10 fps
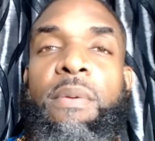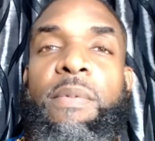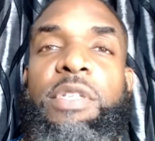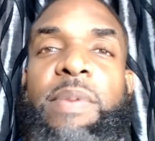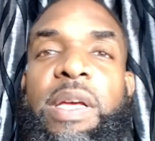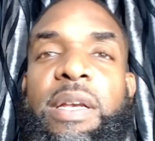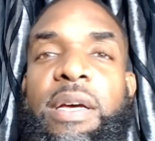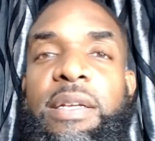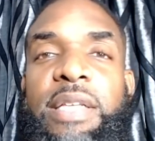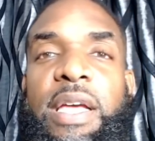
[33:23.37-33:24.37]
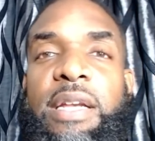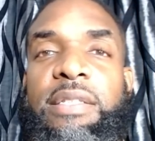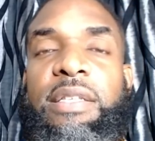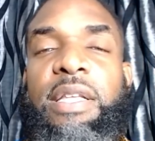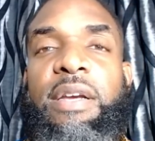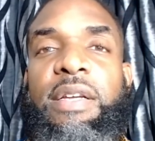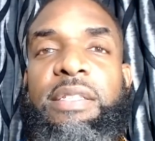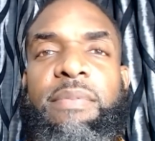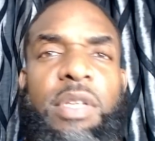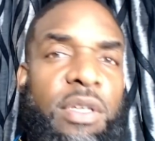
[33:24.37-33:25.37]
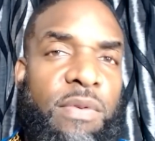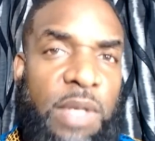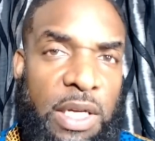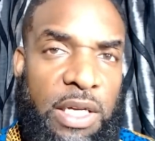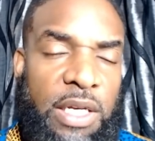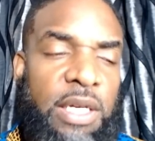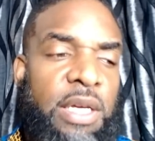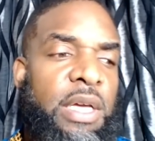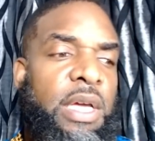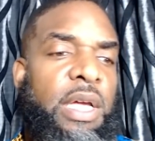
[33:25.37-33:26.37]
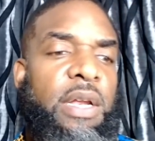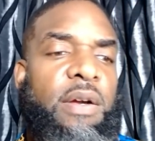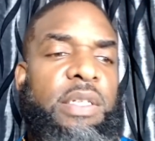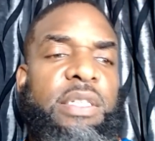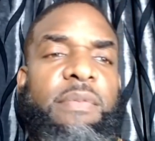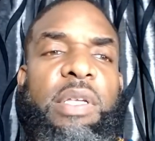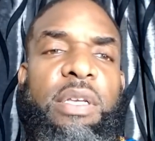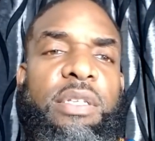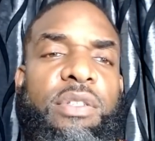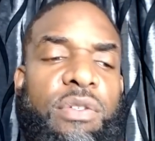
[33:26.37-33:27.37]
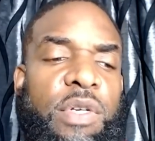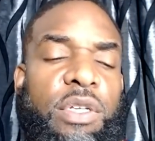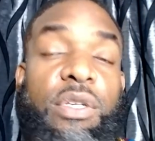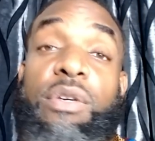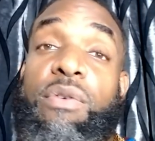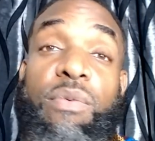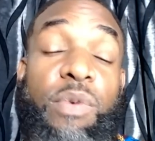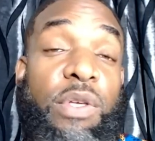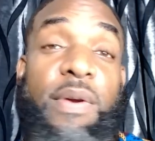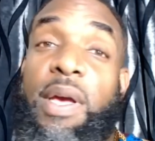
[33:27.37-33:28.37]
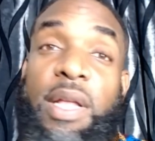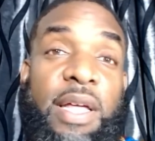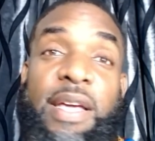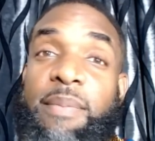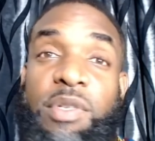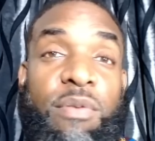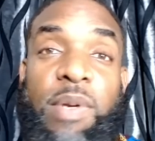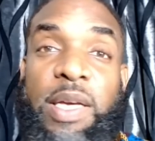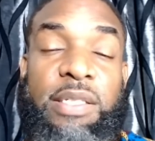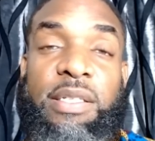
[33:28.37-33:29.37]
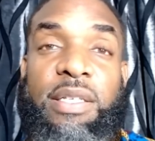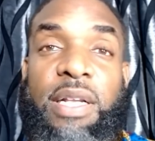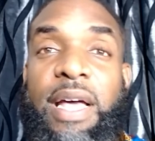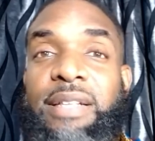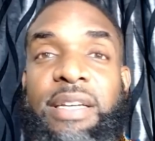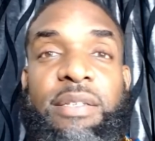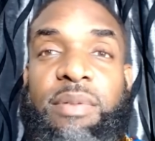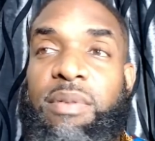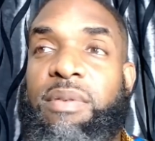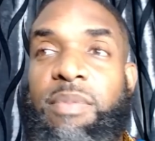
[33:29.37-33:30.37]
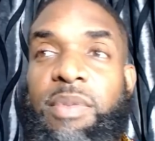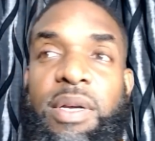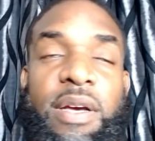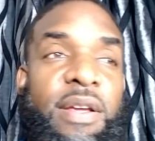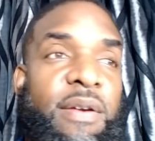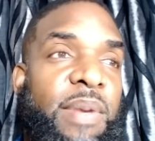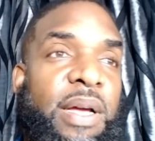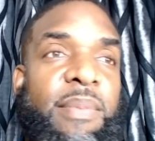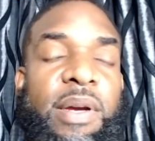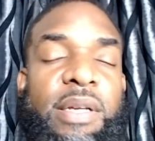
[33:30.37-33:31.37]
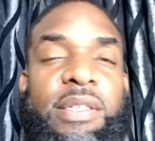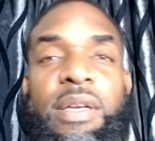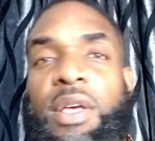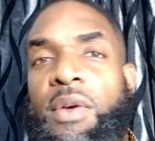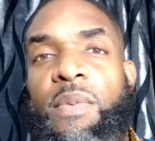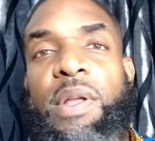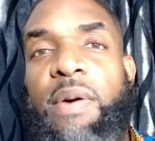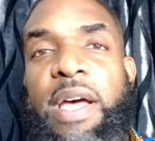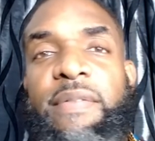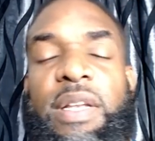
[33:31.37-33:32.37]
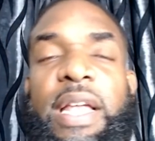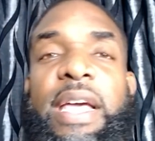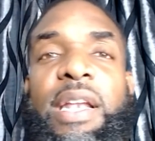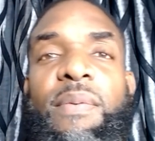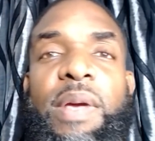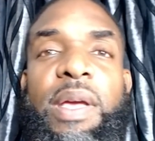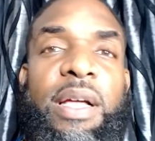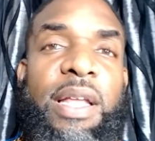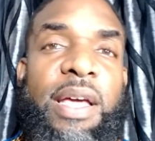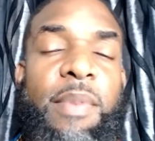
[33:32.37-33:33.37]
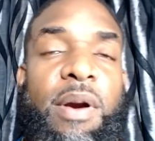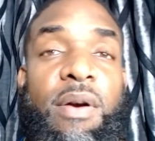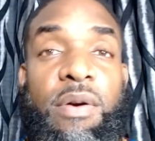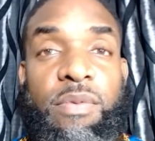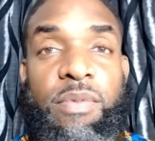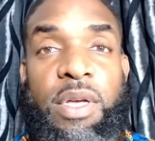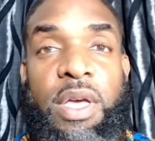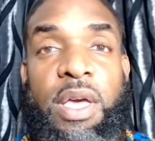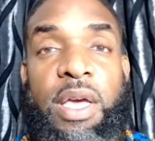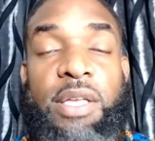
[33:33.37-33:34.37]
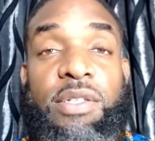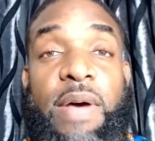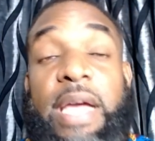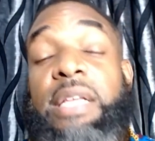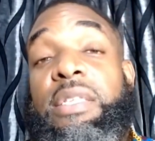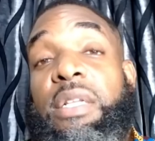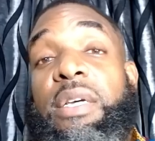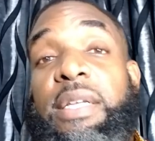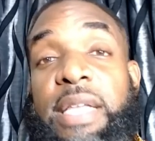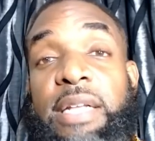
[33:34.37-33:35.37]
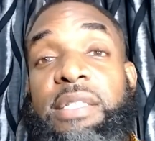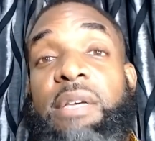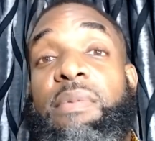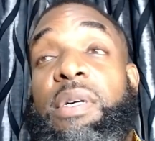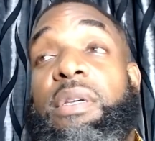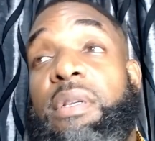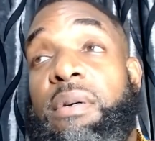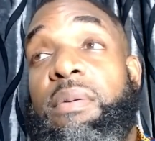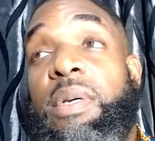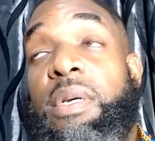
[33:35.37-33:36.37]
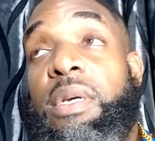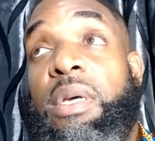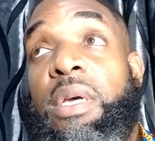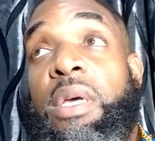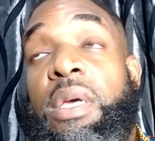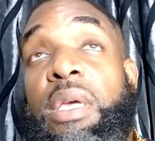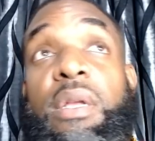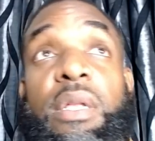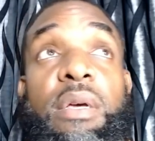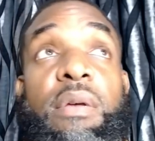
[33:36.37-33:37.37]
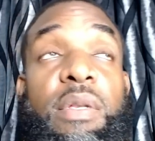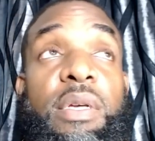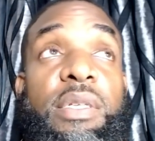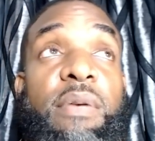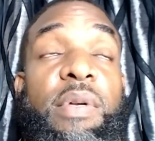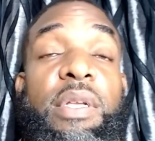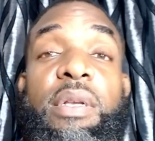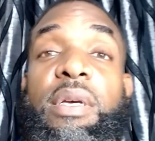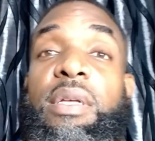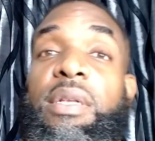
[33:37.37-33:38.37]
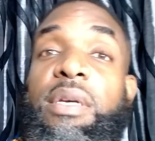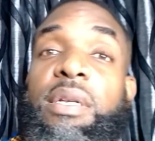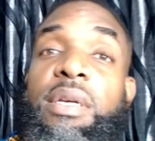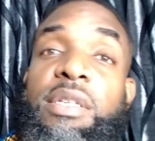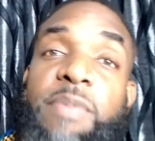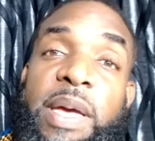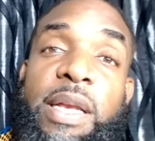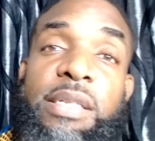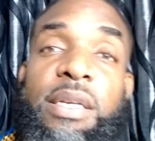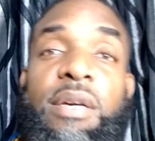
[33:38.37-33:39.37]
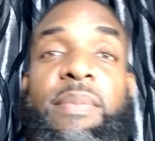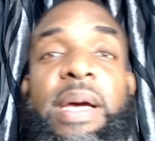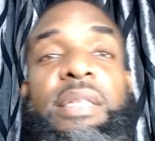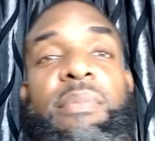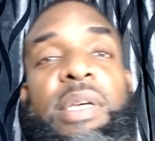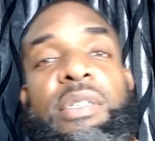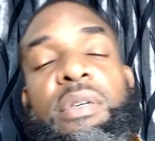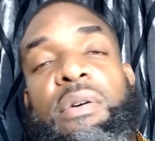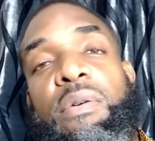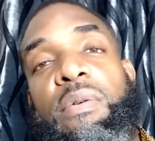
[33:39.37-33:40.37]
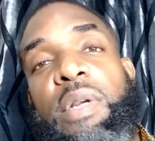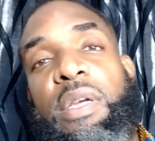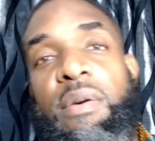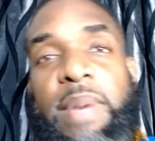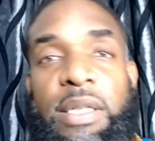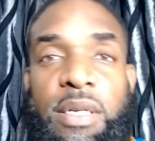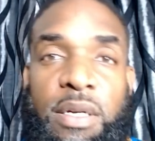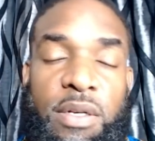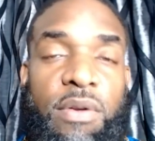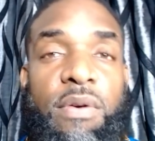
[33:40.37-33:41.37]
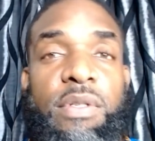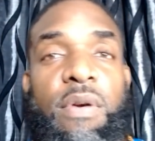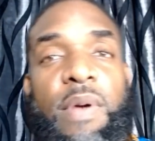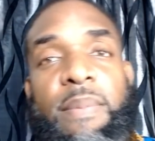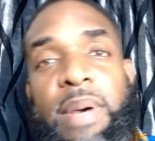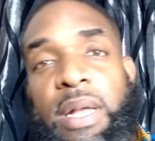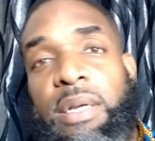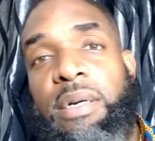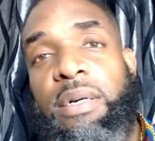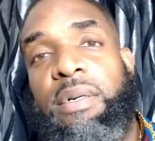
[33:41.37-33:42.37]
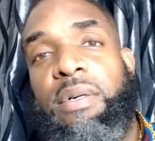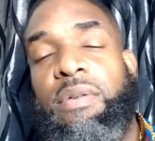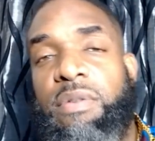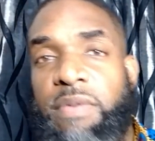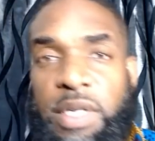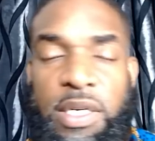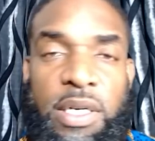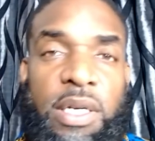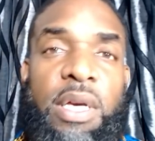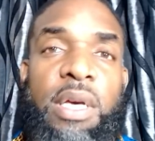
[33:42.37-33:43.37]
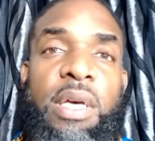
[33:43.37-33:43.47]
What you begin to understand is that there is something unique, and there is something that you can do when you can claim two places. A lot of times I hear Black Americans say, we don't have a land that we can claim our own. And so I could look at that and say, well, you know, you can say, well, the Hispanics can go back to Mexico, or they can go back to Honduras or Guatemala or Costa Rica.